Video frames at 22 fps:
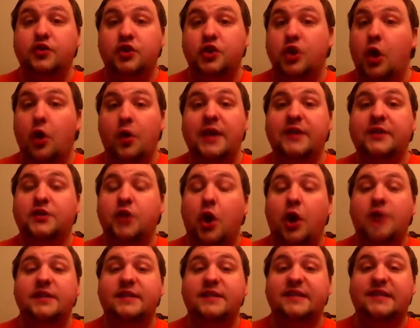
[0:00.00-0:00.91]
You know, it's
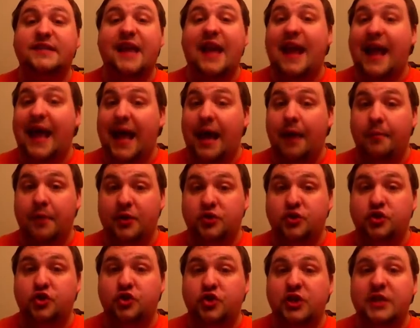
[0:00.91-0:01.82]
hard to say how
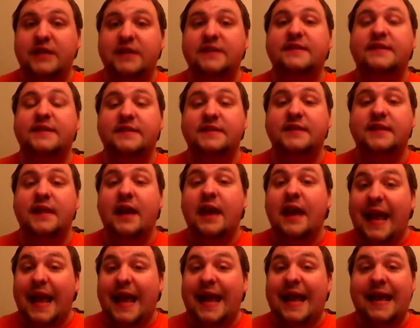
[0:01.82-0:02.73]
much Jesus,
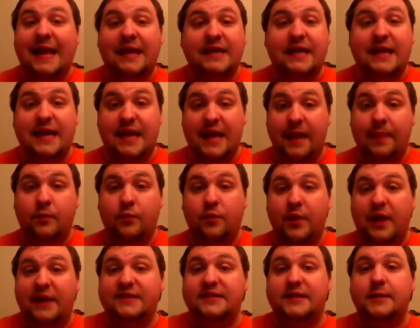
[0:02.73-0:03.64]
Andy, and the
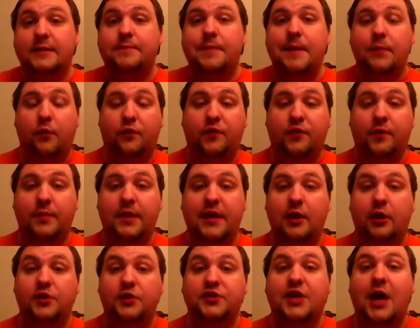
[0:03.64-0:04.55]
rest of the people from the
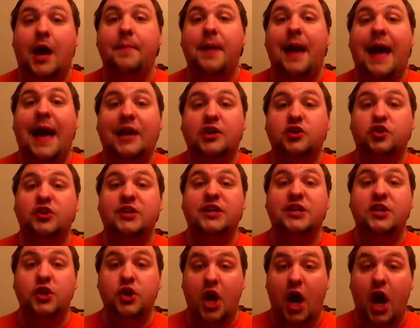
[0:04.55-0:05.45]
hilltop
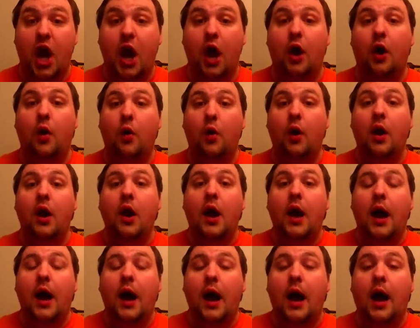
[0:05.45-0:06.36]
actually know
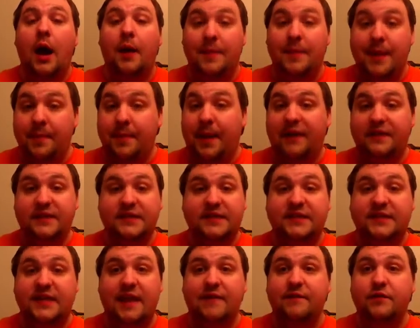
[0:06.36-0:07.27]
um, about the
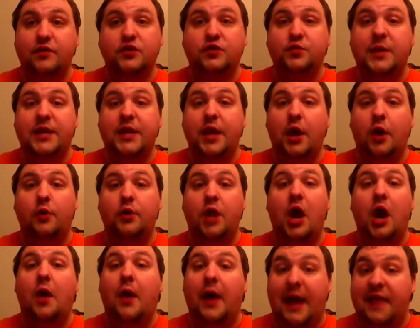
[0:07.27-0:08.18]
saviors. We don't
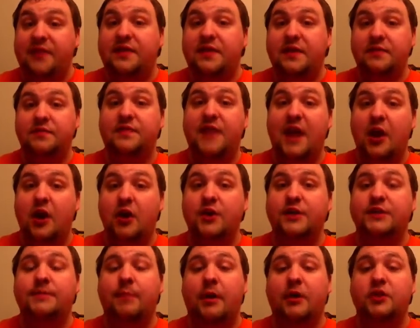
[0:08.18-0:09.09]
know, and I think they're
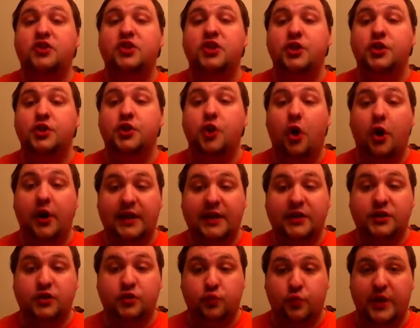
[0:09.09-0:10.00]
as much in the dark
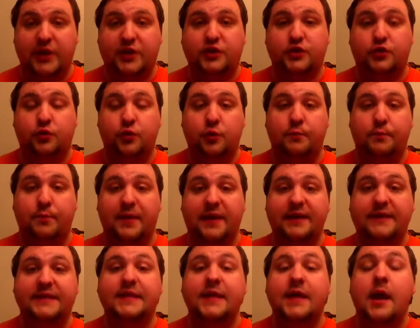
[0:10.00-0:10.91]
as Rick's group
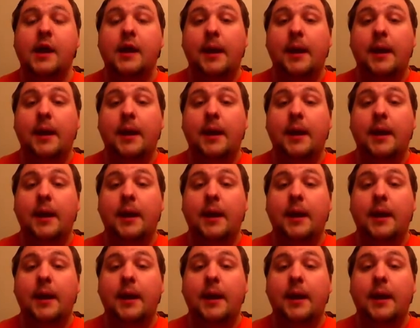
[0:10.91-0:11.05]
is.